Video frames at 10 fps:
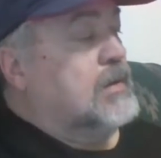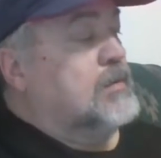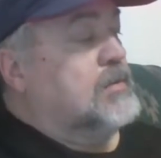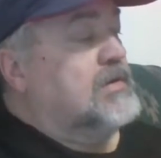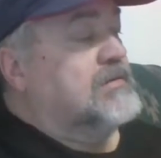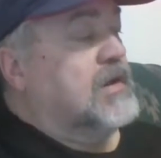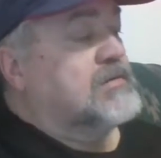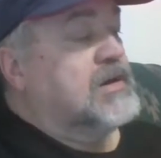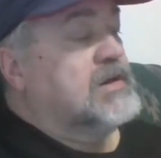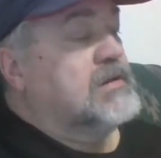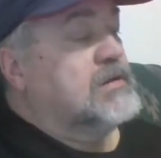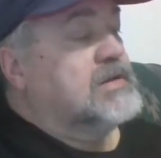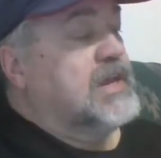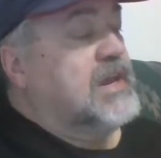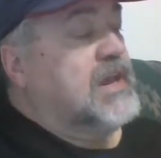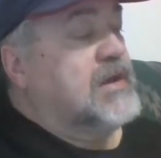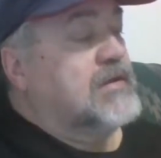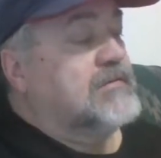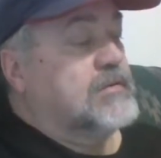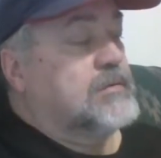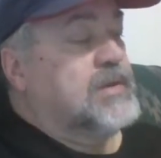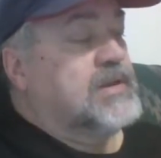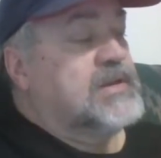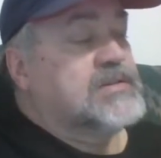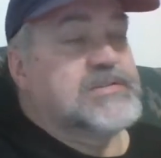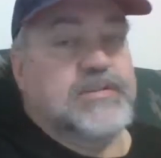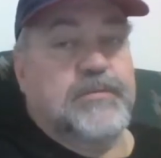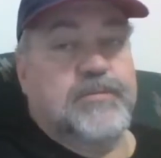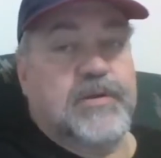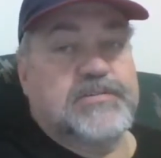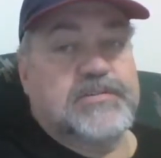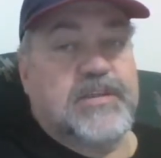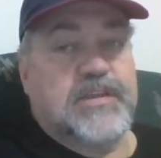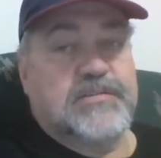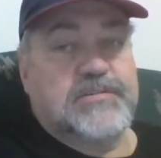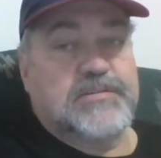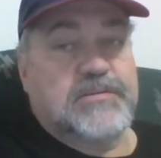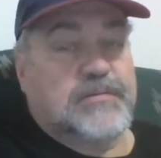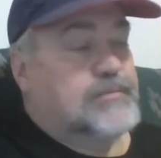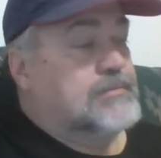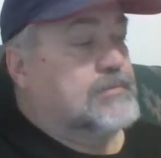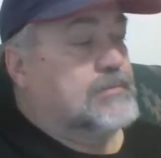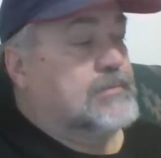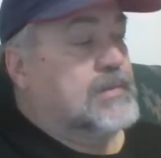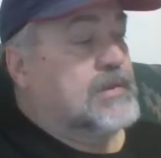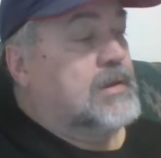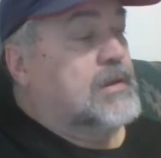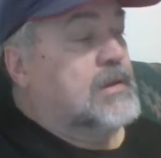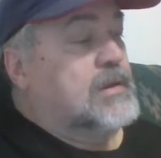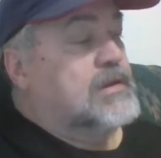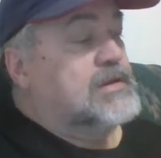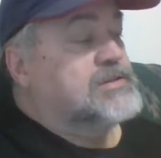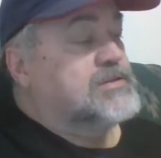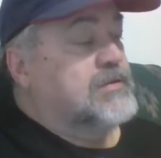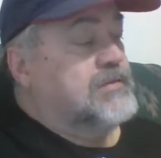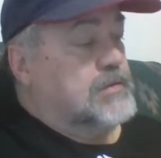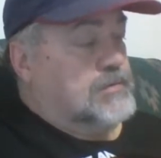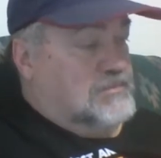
We have already looked at AR verb endings in the present tense. Let's review.